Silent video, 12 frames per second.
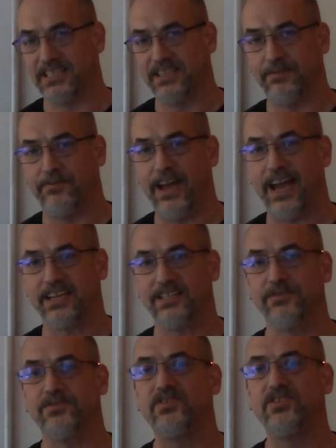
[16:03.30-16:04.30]
in fact,
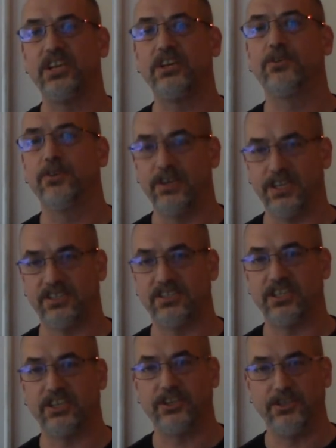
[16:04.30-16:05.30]
of
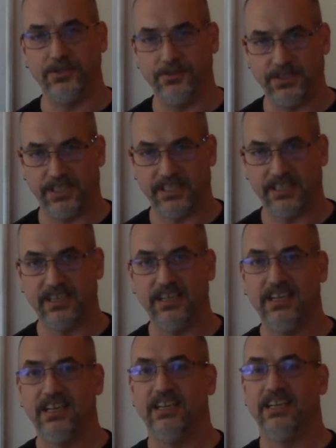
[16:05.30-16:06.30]
synchronistic union.
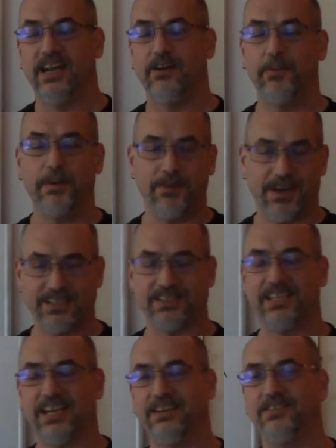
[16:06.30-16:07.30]
Now remember, I
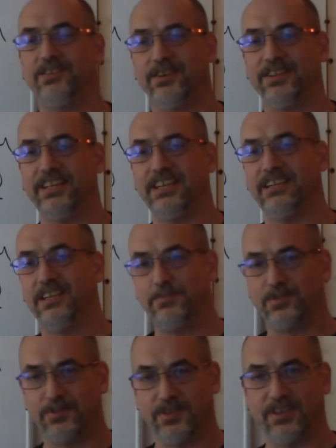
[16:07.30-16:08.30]
said during the
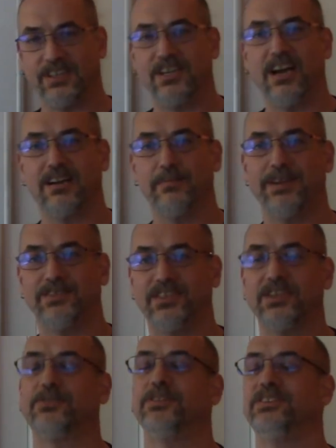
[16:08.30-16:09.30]
eclipse we were going to talk about
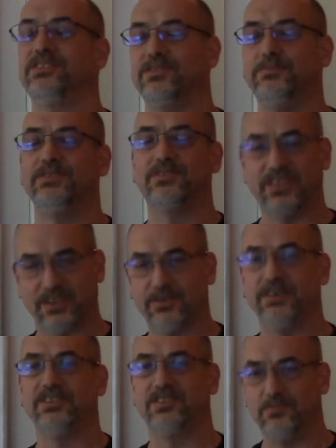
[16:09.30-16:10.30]
synchronism, and
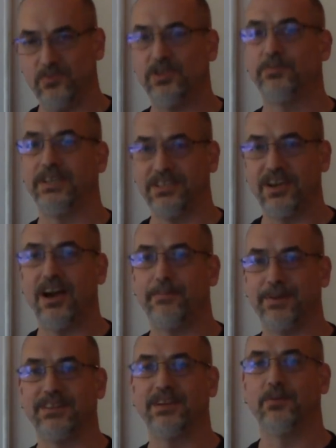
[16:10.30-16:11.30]
synchronism will be a
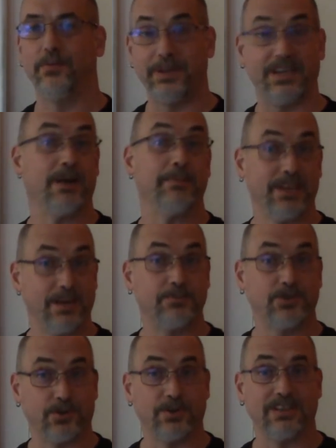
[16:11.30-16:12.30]
topic that will be coming up
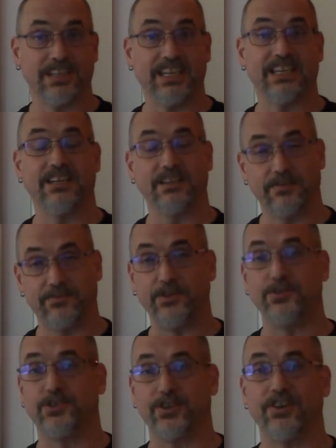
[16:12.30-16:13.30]
shortly and in the
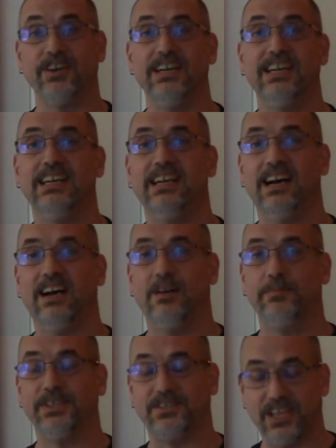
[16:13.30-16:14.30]
future
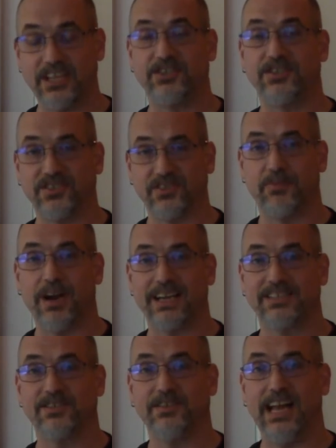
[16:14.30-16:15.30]
Essentials of
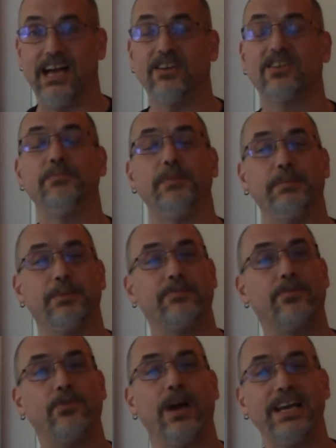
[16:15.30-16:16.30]
Practical Alchemy. But
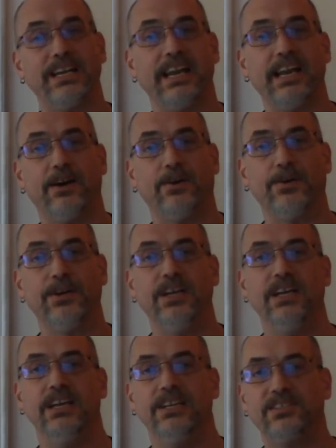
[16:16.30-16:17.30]
for right now,
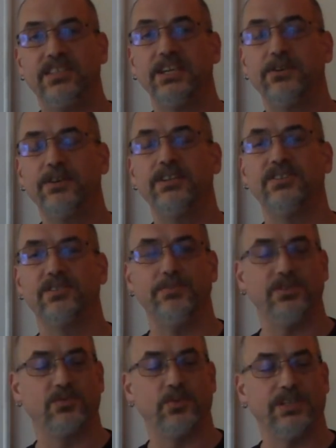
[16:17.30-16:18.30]
synchronism
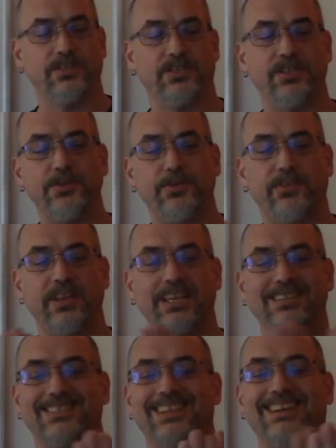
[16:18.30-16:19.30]
is when two
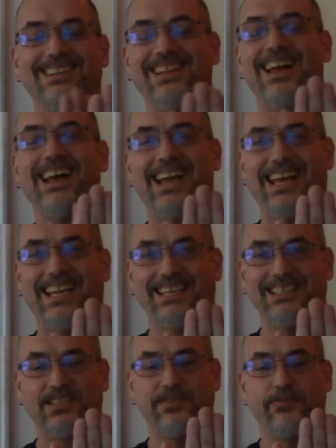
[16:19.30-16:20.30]
things
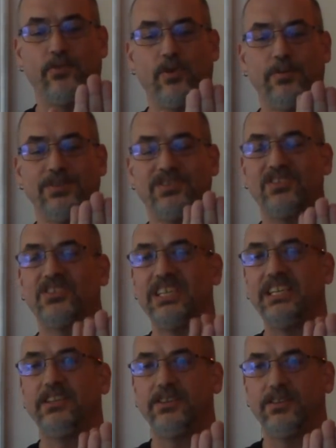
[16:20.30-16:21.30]
align to form a
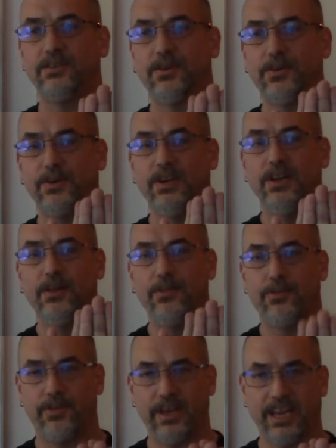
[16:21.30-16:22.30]
singular
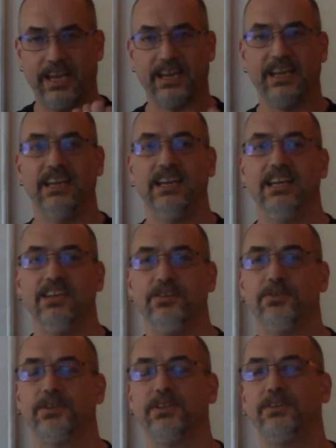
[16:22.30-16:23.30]
thing.
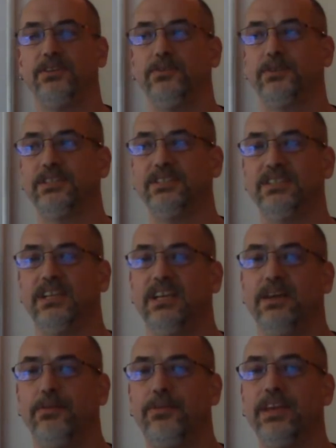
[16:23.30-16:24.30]
You can
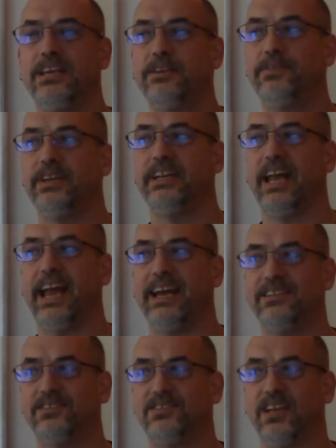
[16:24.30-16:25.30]
think of it
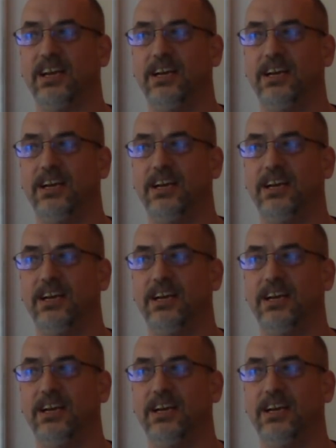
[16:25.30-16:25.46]
as